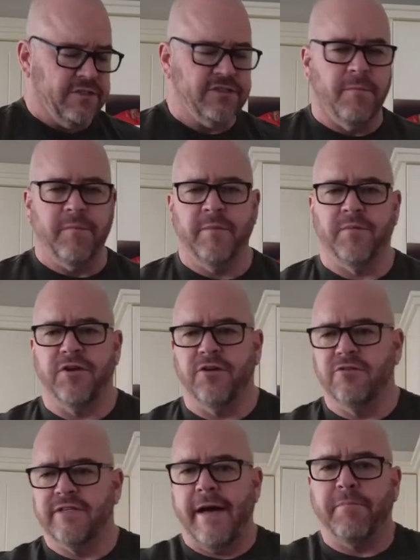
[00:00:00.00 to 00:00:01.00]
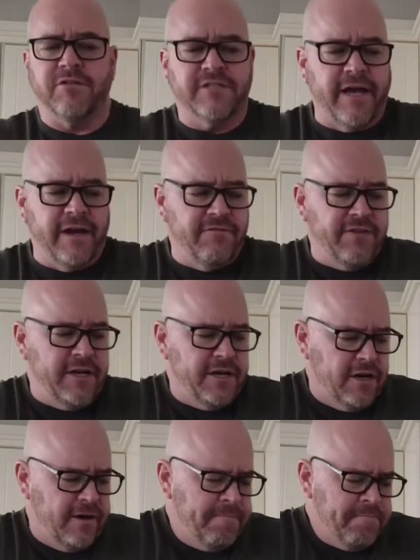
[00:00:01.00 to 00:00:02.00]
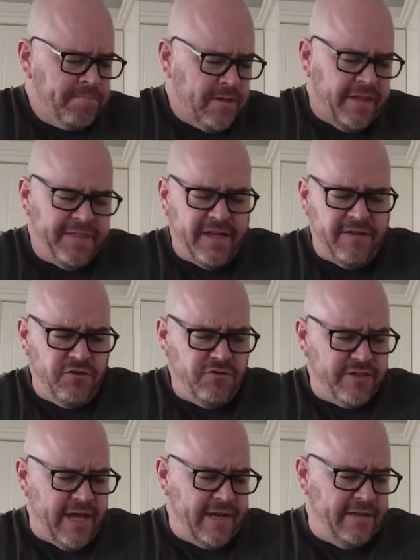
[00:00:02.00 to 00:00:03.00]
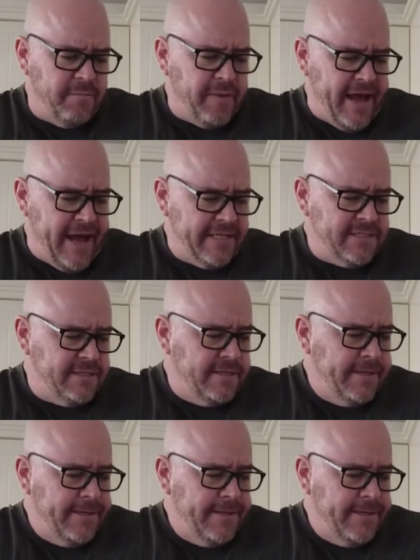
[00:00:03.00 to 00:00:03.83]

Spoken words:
Some people use apple cider vinegar. I think I've used that in the past.